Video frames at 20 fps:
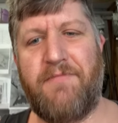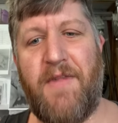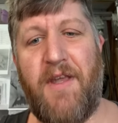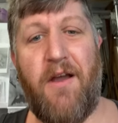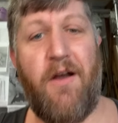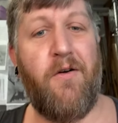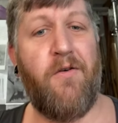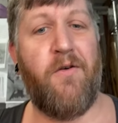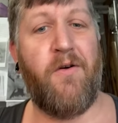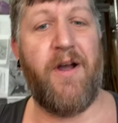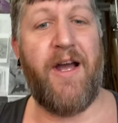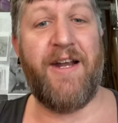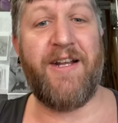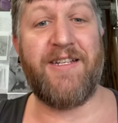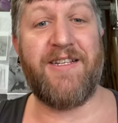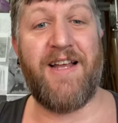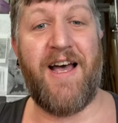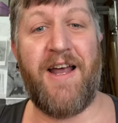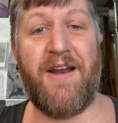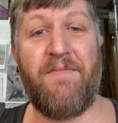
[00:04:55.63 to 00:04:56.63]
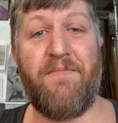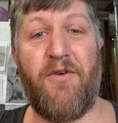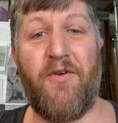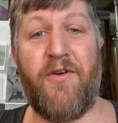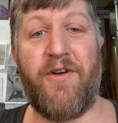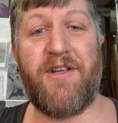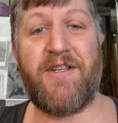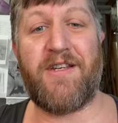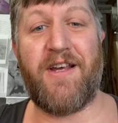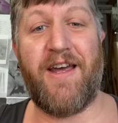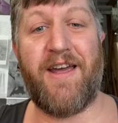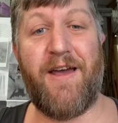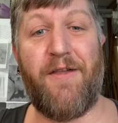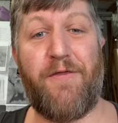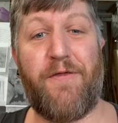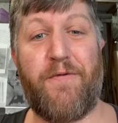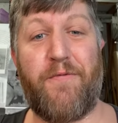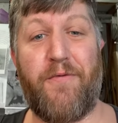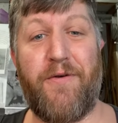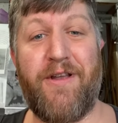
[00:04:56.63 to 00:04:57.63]
Oh, and as an added bonus, I get
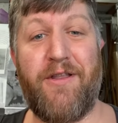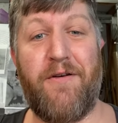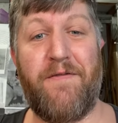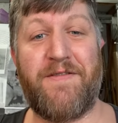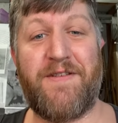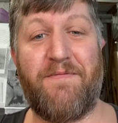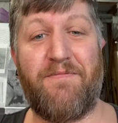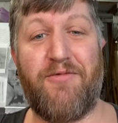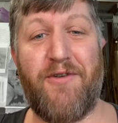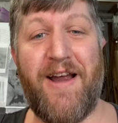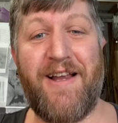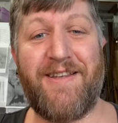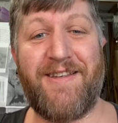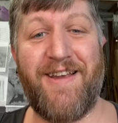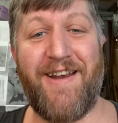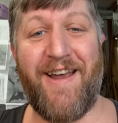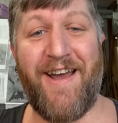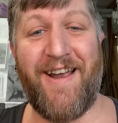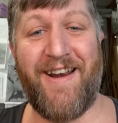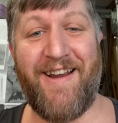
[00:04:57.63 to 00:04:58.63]
3 loaves of bread tonight.